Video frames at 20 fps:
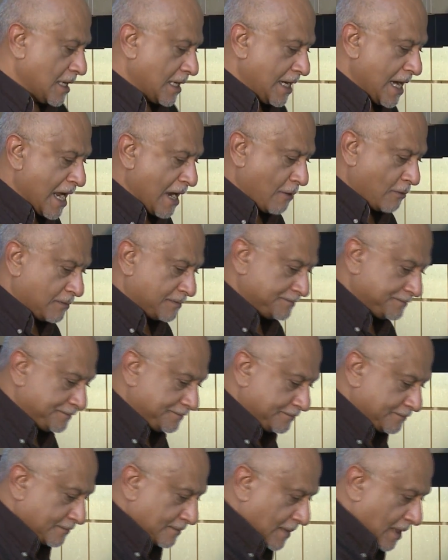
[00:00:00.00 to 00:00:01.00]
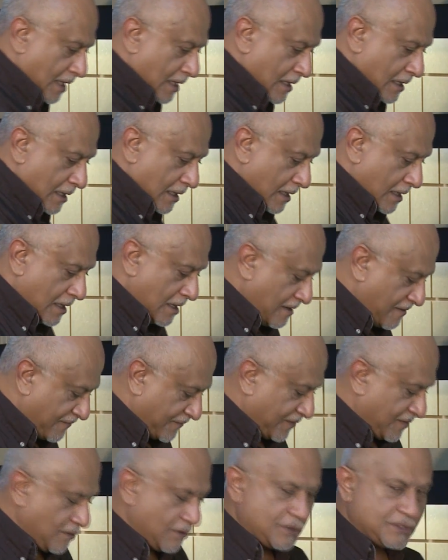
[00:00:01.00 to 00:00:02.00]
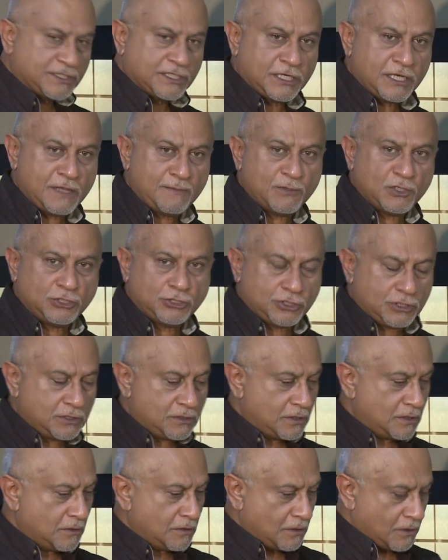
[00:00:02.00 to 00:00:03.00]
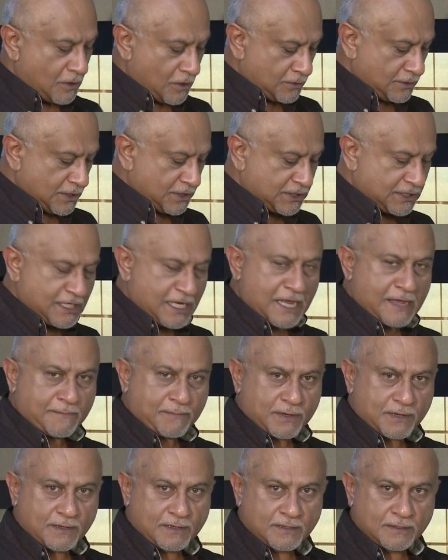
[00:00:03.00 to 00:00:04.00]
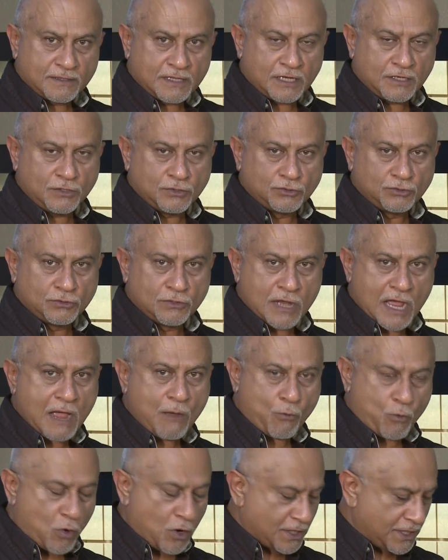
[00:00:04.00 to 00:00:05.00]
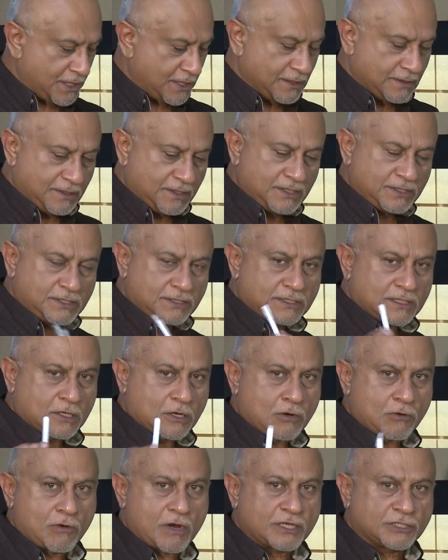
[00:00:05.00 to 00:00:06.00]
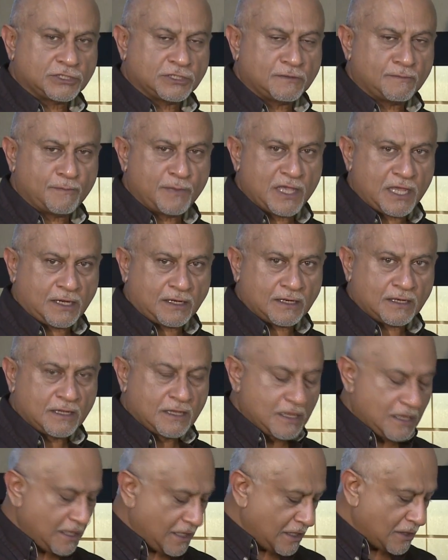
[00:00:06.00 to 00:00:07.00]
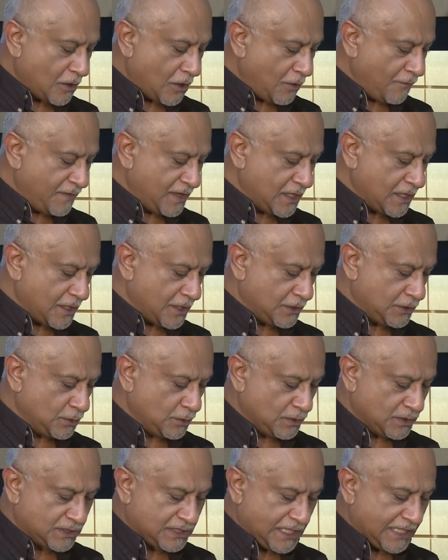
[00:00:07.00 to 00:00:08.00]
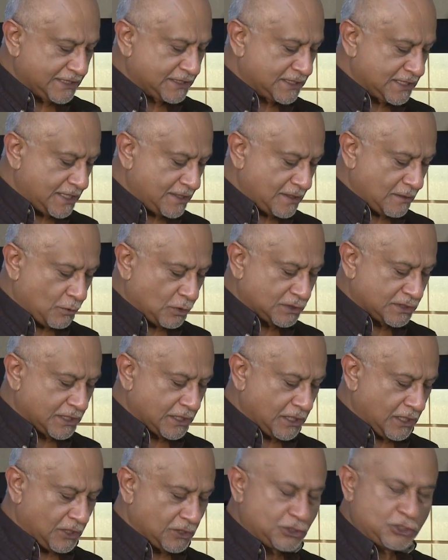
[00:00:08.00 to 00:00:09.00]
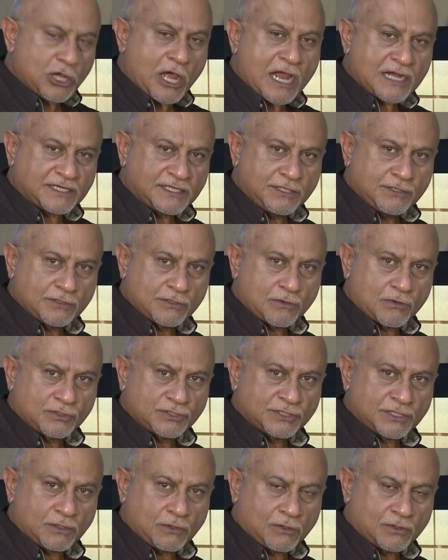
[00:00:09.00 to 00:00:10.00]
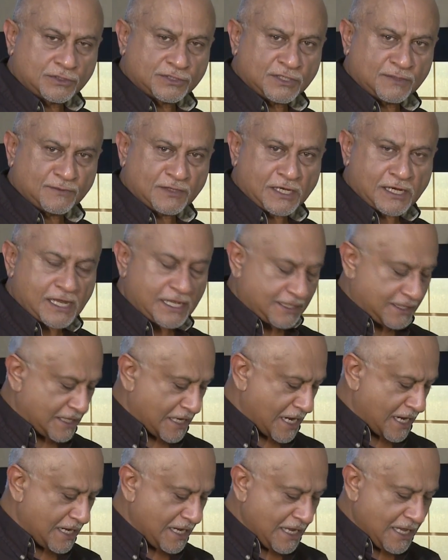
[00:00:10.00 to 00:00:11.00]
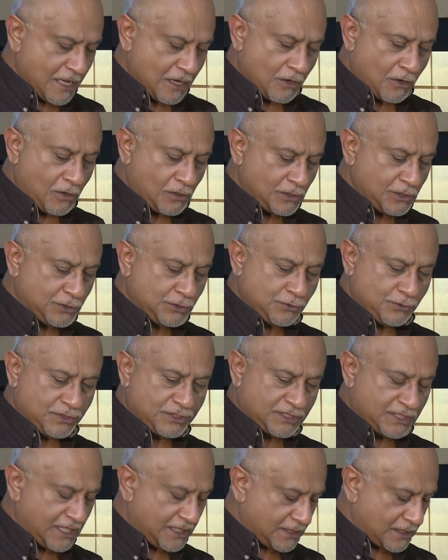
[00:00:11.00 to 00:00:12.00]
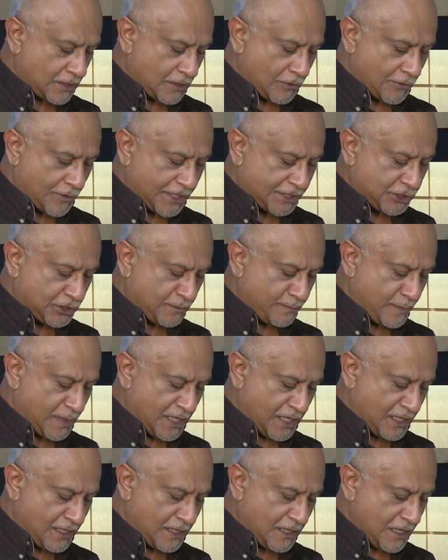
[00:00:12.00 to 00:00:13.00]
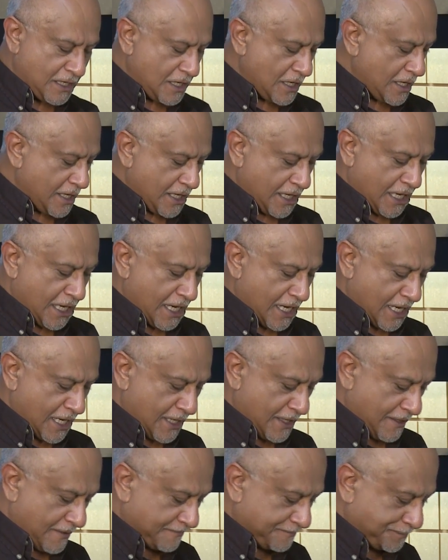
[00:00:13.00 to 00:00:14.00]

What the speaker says: Now, if there is an image on the stamp that you do not want, this is a correction pen. And all we're going to do is, let's say there was a little dot here or something like that. All you do is take the correction pen, and